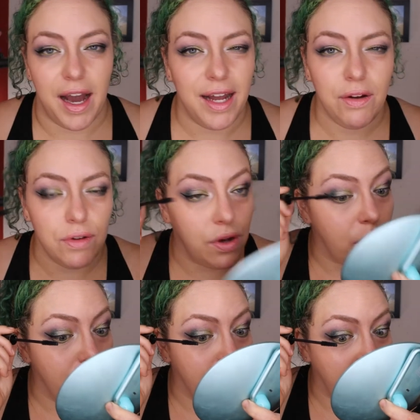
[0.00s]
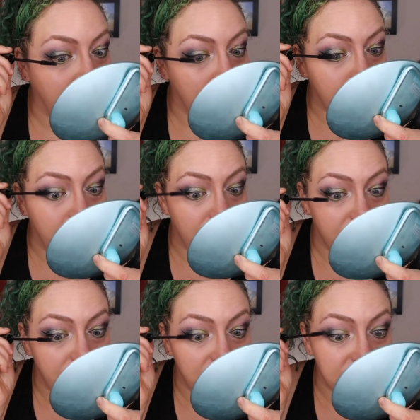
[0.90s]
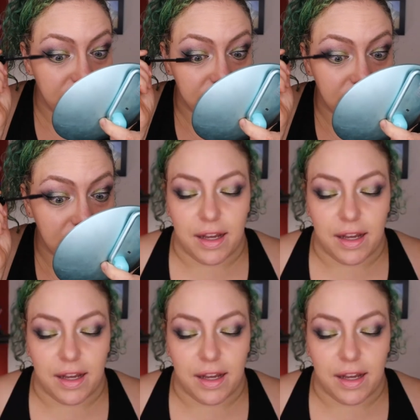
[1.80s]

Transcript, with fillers: I don't know if this is